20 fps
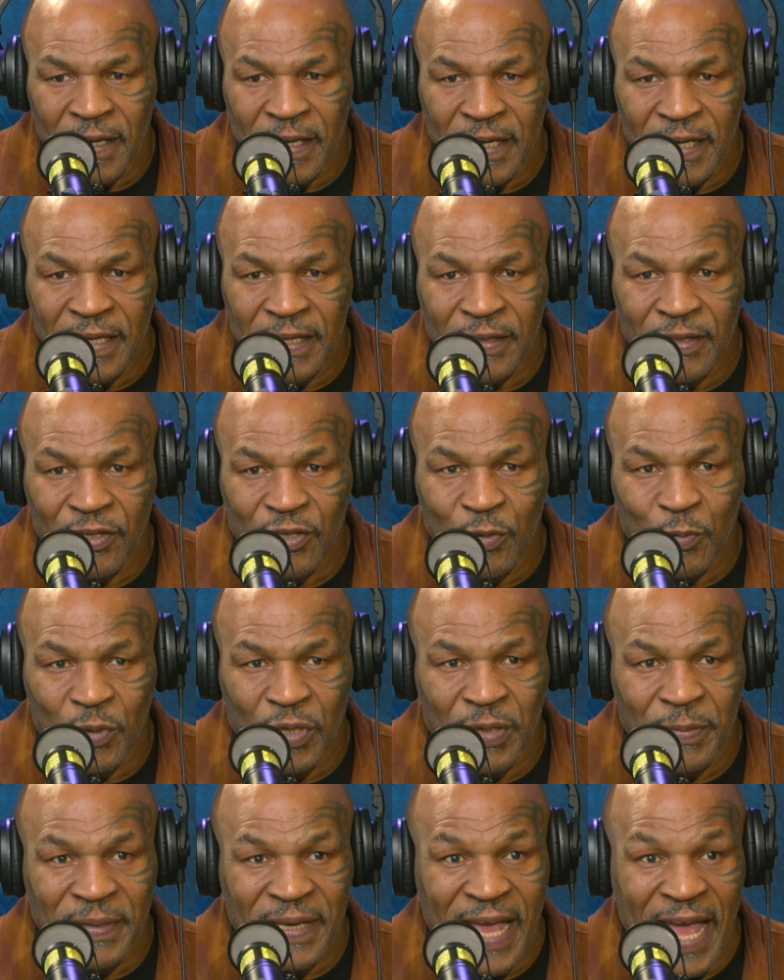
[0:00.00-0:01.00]
Either you want
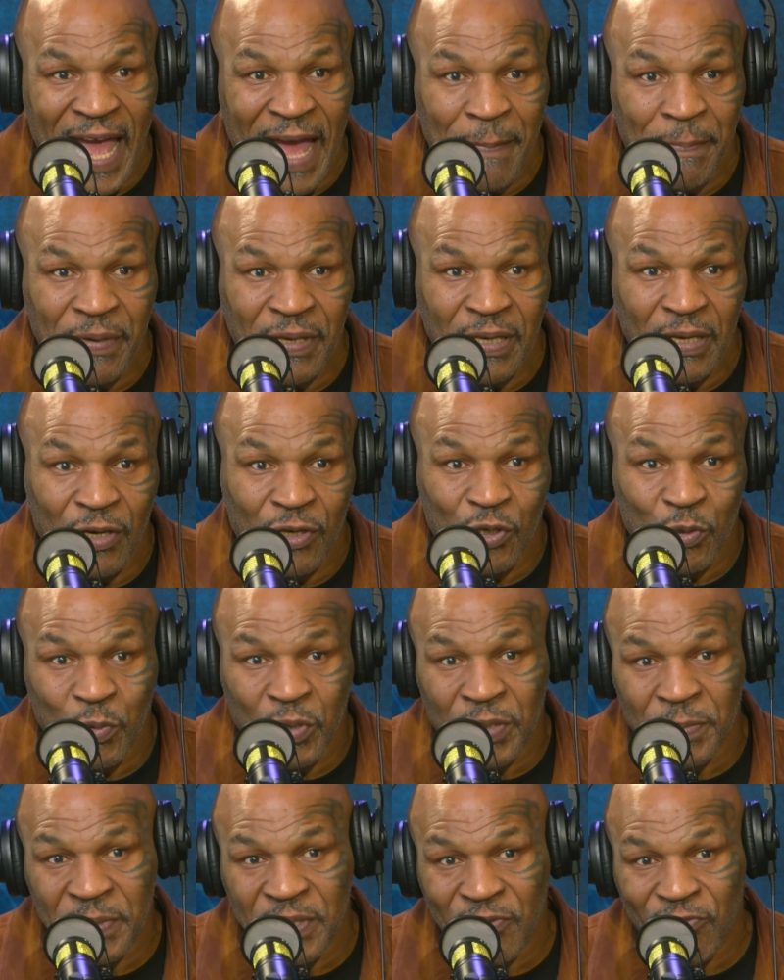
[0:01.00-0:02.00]
to be happy or you
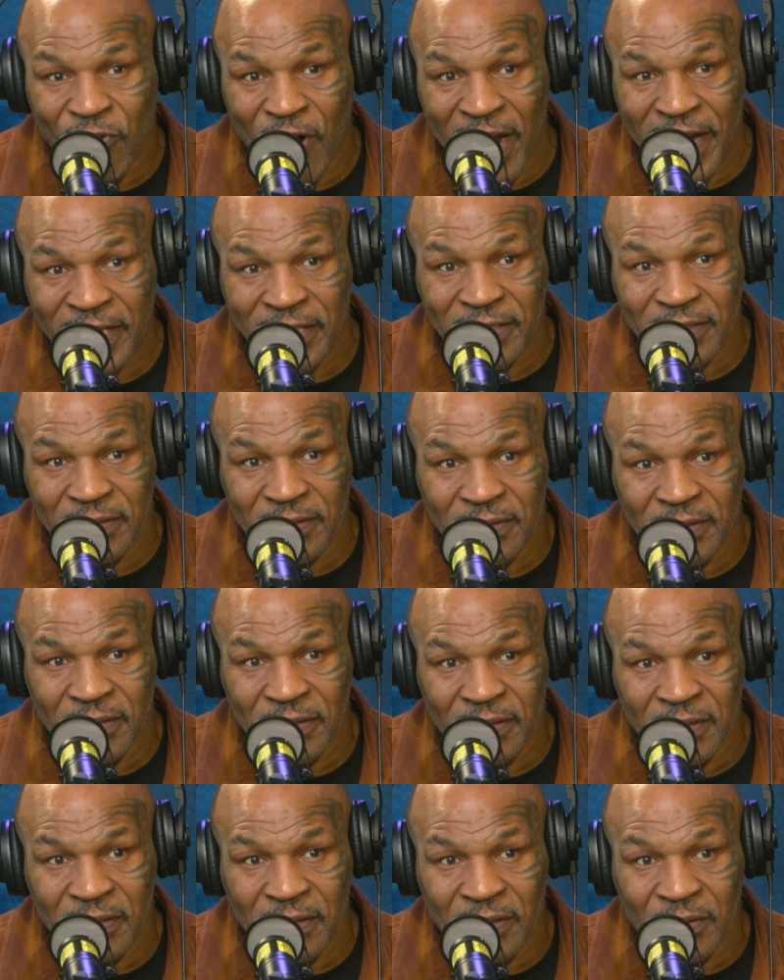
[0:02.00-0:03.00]
want to be right
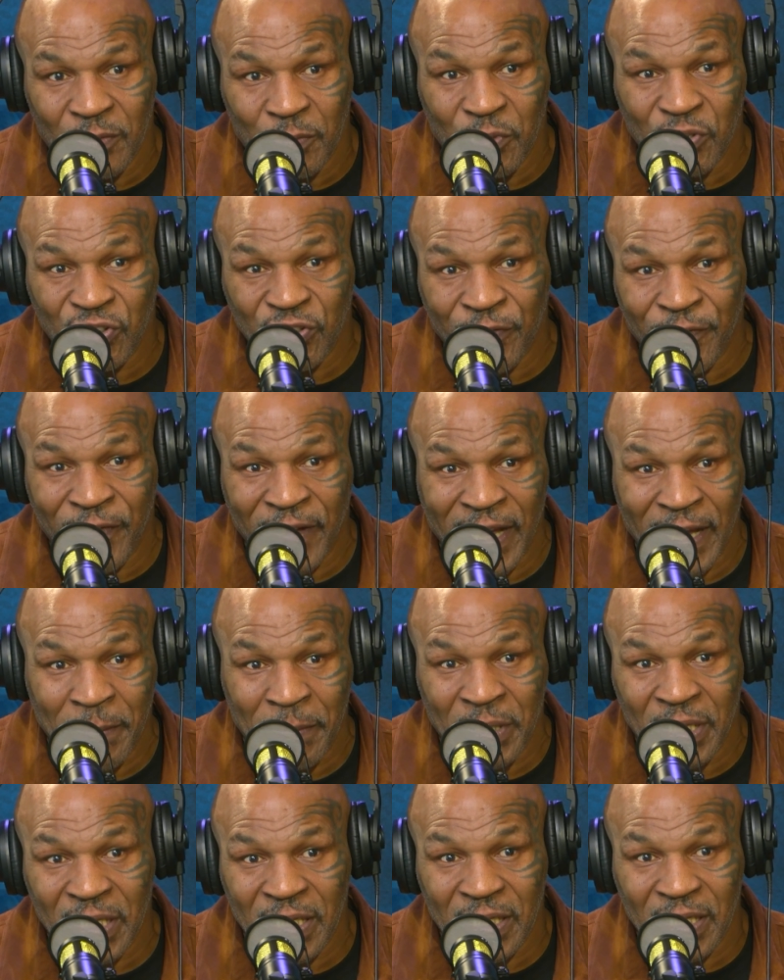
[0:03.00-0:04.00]
with your
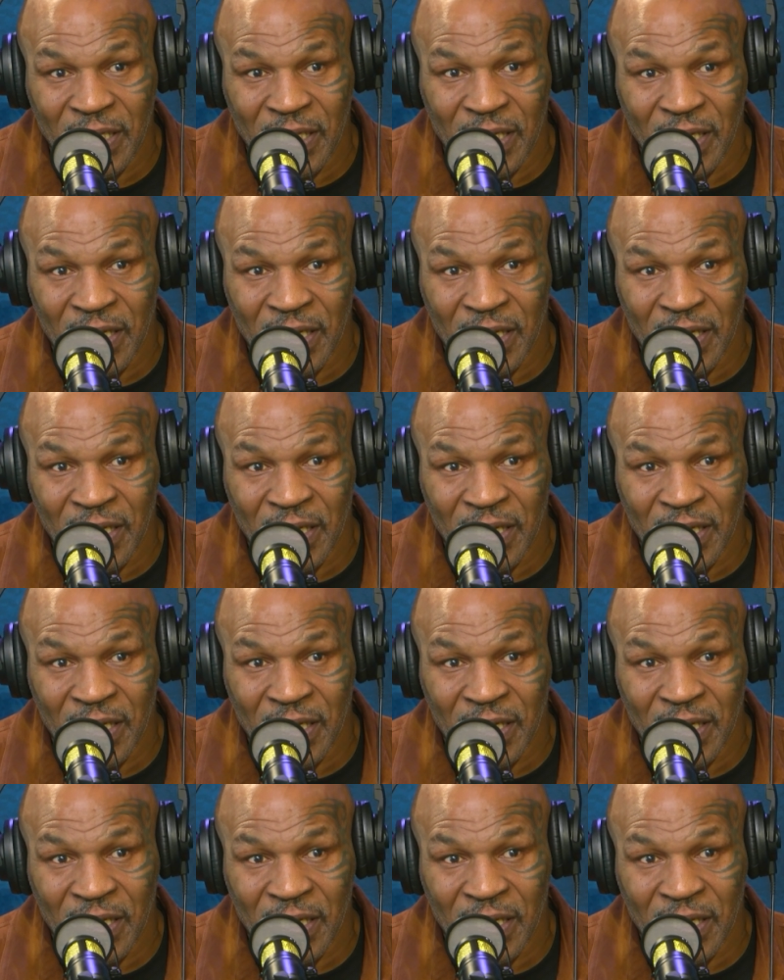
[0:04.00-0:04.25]
family.